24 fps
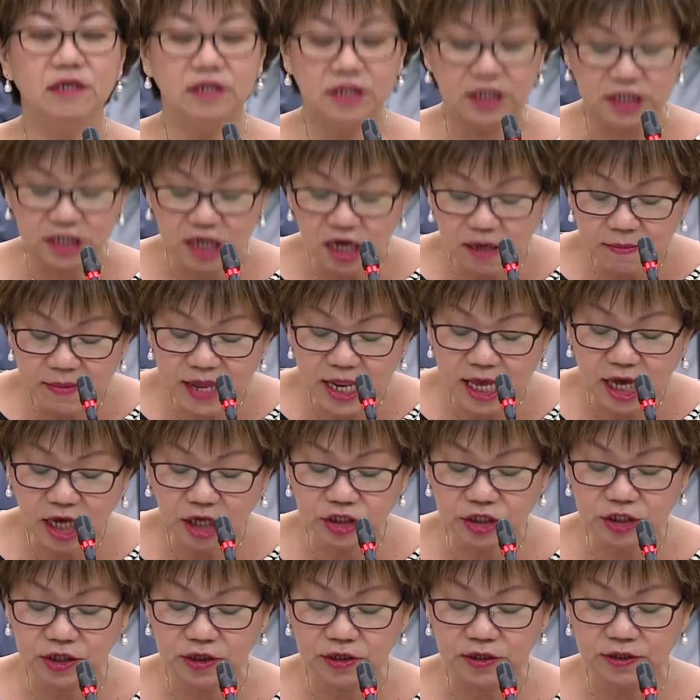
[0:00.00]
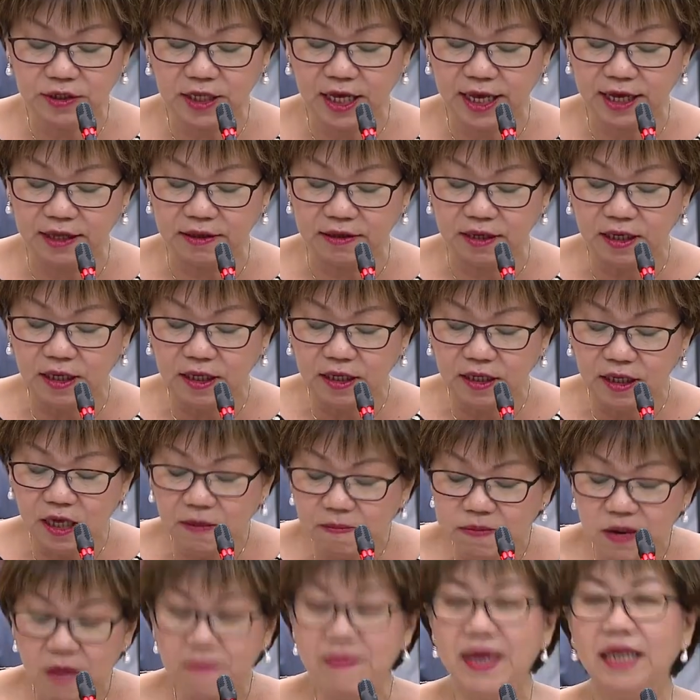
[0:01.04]
determination and
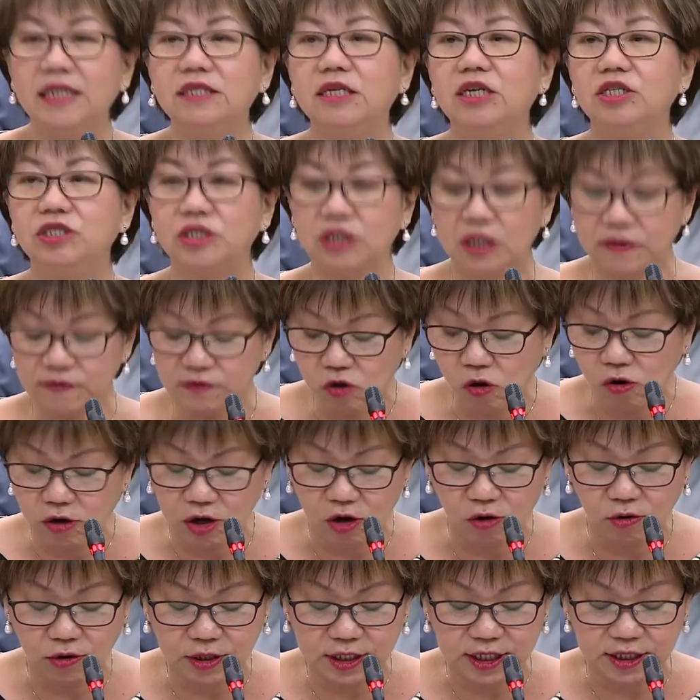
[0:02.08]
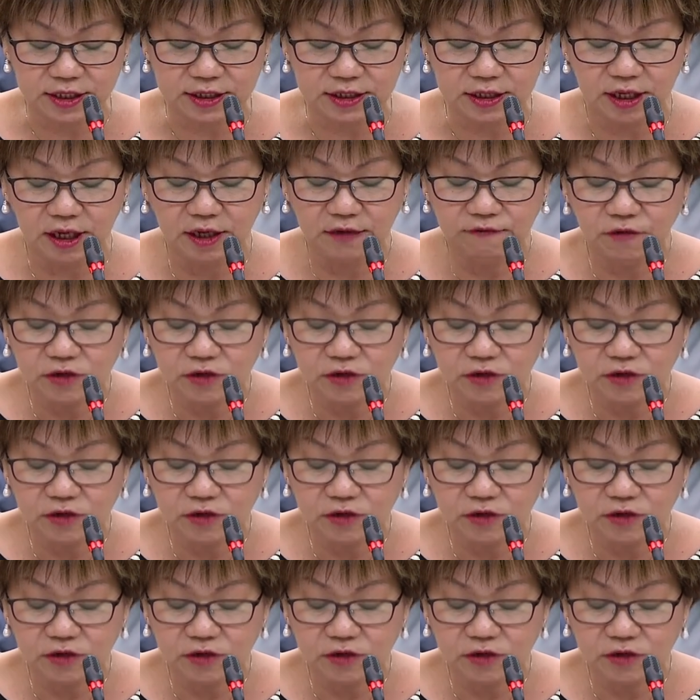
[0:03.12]
implementation of court orders